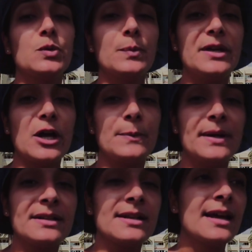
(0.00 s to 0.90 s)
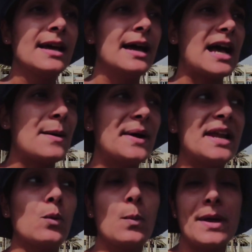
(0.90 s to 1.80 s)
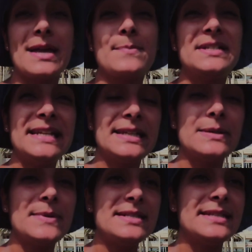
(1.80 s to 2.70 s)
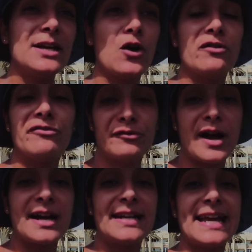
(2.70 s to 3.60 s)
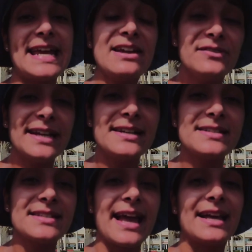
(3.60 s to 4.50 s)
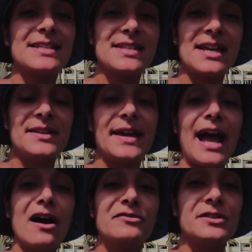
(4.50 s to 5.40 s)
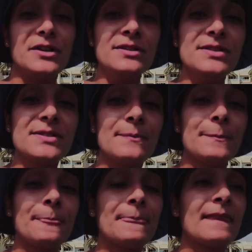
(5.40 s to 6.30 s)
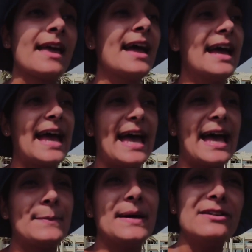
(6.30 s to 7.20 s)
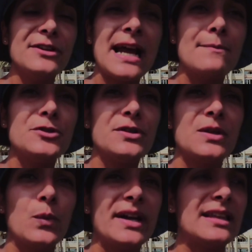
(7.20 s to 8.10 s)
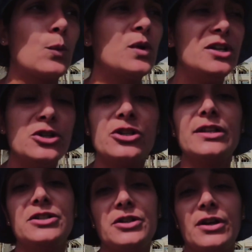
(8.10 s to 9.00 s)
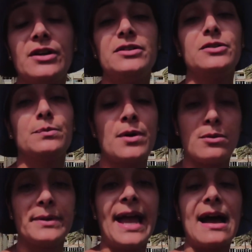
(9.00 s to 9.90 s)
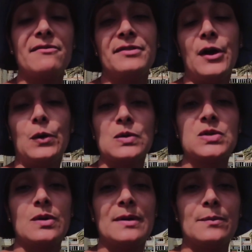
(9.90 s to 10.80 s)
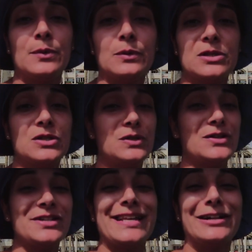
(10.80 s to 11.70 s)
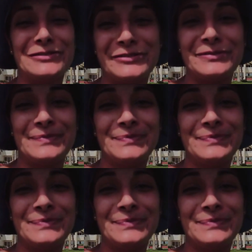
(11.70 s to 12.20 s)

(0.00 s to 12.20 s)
will be open, but it will be particularly busy on Friday evenings and Saturday afternoons. But if you come during the week like we usually do, you'll probably have the whole swimming pool to yourself.